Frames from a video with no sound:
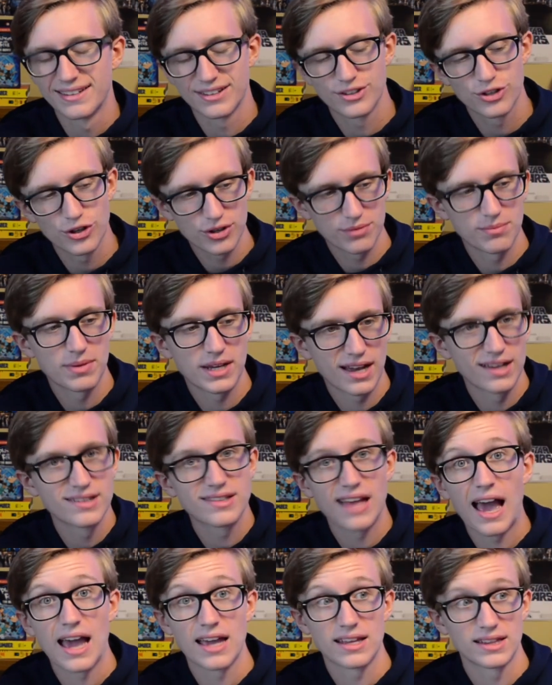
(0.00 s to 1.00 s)
Good because
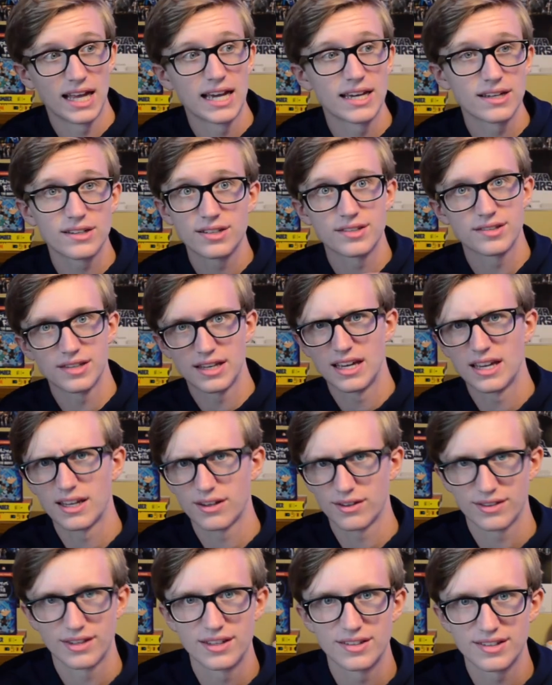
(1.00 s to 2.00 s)
I liked
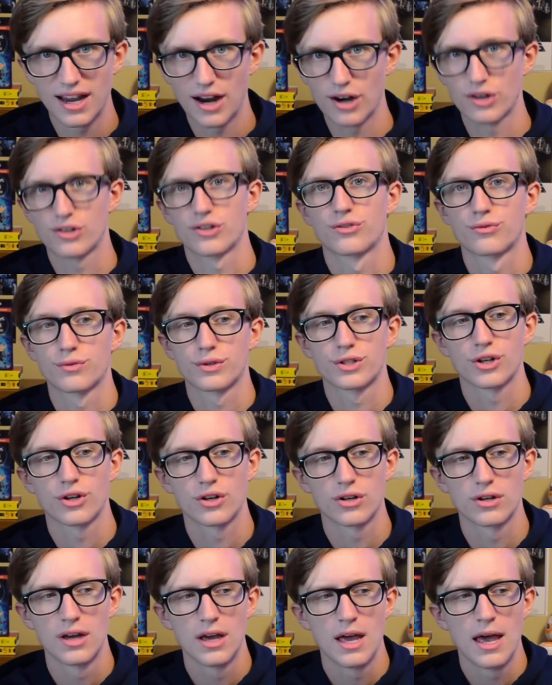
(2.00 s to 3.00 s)
seeing these characters
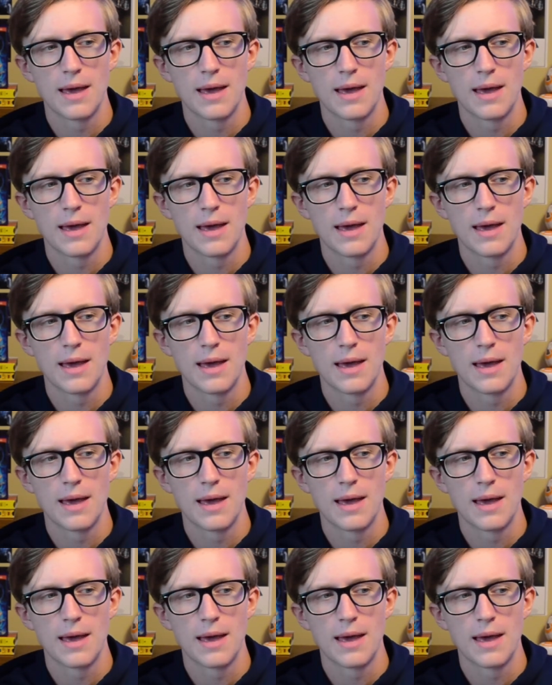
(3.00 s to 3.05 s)
return.